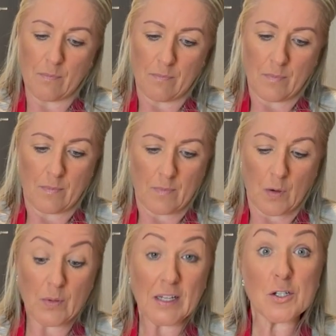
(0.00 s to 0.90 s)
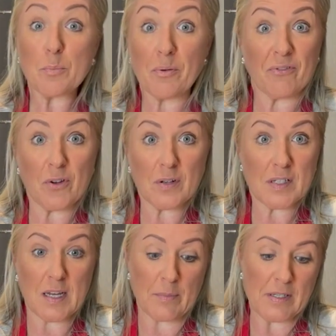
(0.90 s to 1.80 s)
See, this is far more
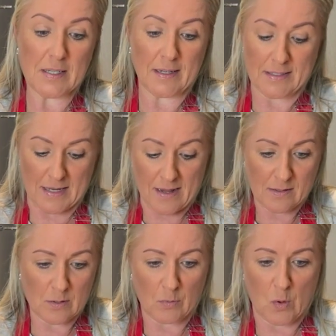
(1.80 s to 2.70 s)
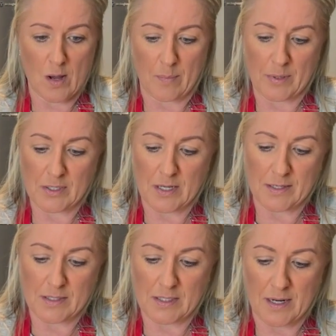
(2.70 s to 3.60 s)
entertaining than me attempting to sing
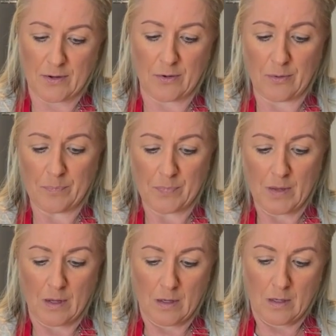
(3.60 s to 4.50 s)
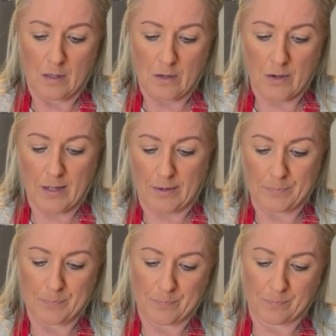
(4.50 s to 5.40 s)
or dance while
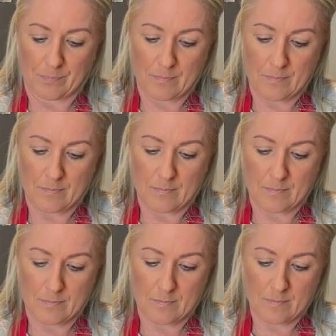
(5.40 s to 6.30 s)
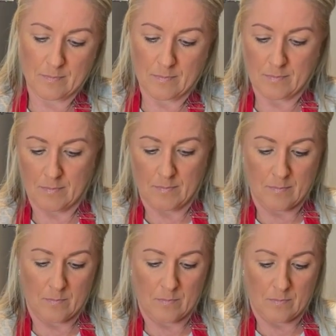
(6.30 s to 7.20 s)
the food's cooking, isn't it?
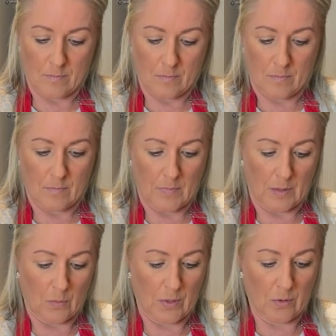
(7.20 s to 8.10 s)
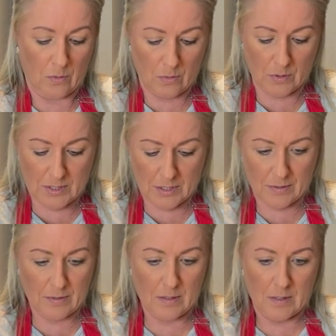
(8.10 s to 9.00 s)
Well, unless you prefer to see me sing and
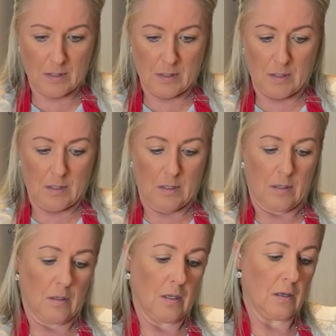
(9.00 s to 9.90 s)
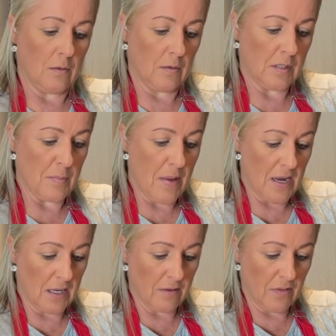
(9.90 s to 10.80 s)
dance, I'm quite happy to entertain you.
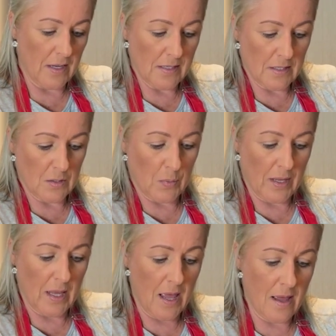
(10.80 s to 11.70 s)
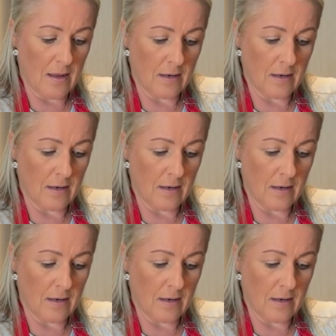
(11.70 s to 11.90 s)
Okay.